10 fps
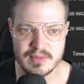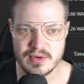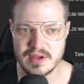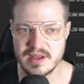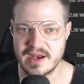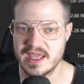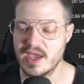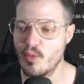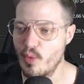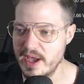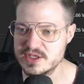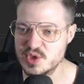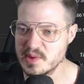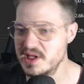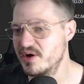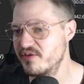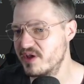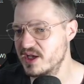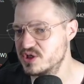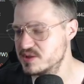muted and I get way too many
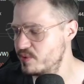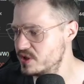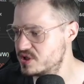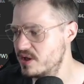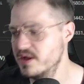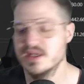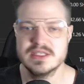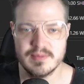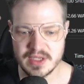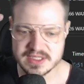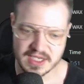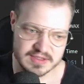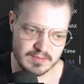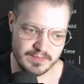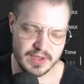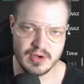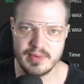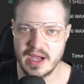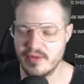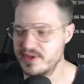notifications pushed. Some things get, you know,
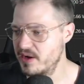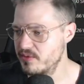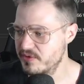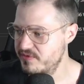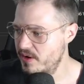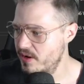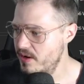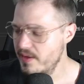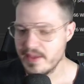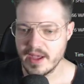piled down a little far.